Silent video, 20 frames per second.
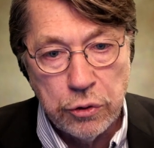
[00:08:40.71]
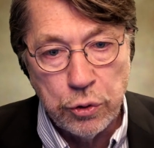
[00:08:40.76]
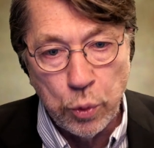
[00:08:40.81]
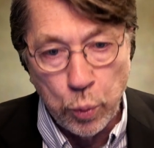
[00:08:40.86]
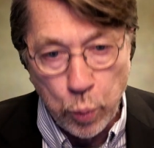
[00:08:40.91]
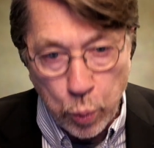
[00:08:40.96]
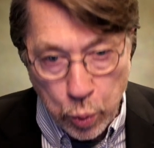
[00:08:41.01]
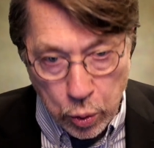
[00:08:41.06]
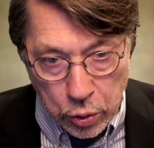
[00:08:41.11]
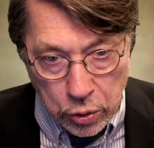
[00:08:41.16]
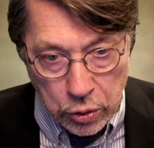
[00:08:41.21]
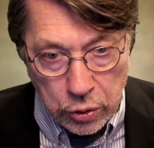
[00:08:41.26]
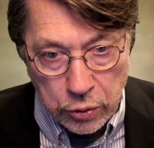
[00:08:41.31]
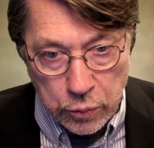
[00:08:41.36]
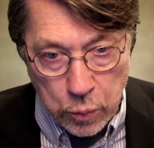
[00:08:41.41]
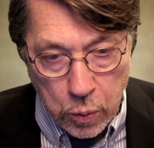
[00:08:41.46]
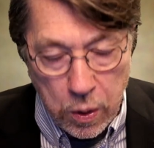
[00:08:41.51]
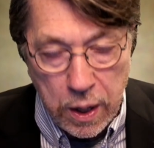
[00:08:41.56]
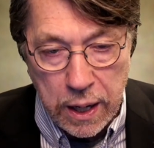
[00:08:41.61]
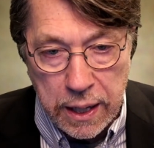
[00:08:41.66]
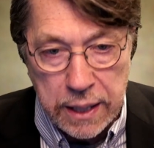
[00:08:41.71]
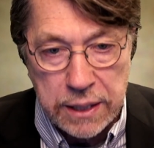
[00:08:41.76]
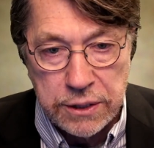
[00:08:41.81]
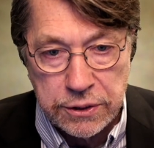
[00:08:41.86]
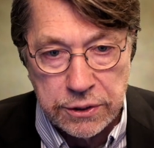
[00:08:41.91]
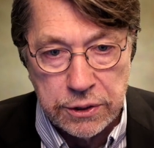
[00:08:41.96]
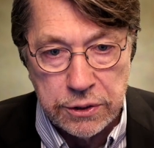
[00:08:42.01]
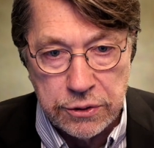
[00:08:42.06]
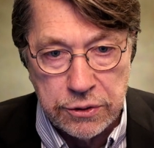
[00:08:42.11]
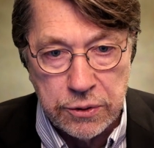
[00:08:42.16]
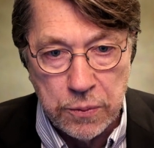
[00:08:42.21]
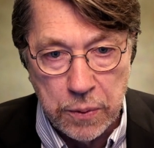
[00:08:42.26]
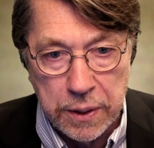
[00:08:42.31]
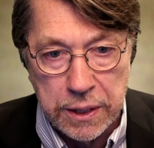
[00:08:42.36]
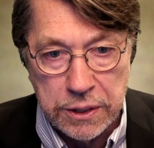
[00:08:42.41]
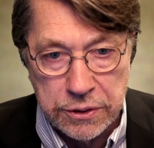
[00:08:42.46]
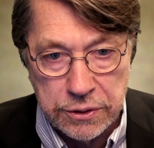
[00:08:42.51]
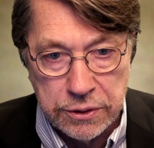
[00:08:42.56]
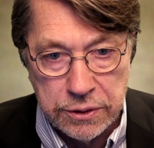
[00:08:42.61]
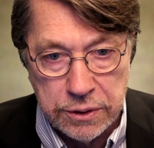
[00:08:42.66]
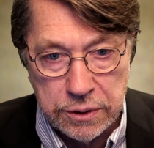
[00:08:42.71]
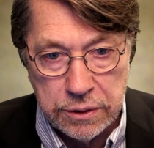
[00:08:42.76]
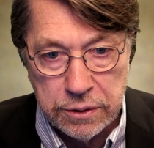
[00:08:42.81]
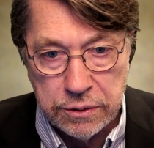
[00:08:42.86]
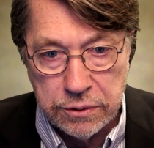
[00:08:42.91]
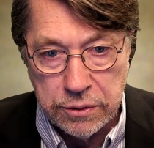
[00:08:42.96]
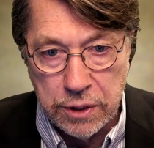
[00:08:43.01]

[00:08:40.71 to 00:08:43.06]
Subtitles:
the worldwide situation,